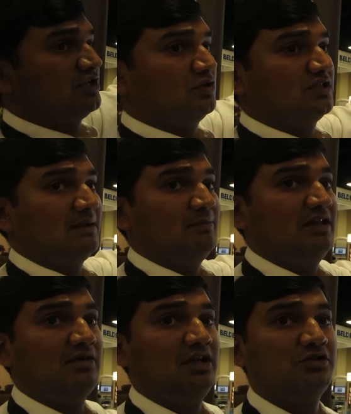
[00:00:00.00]
So the
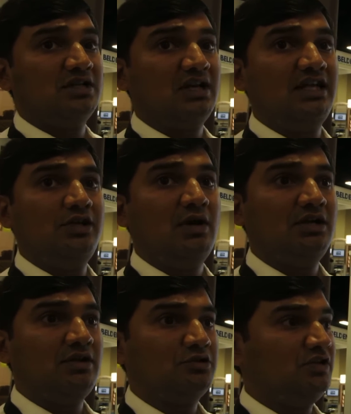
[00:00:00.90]
sampling values, earlier you
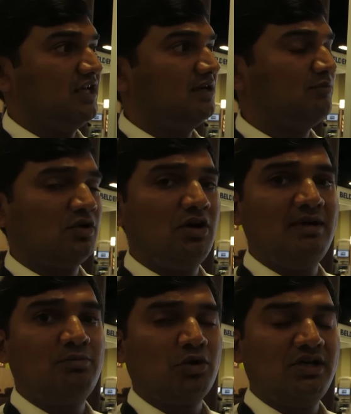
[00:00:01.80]
had to actually take a probe
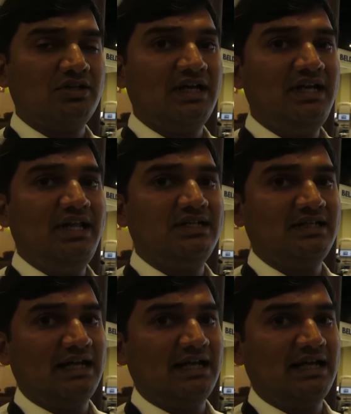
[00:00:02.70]
and put it into the IEDs and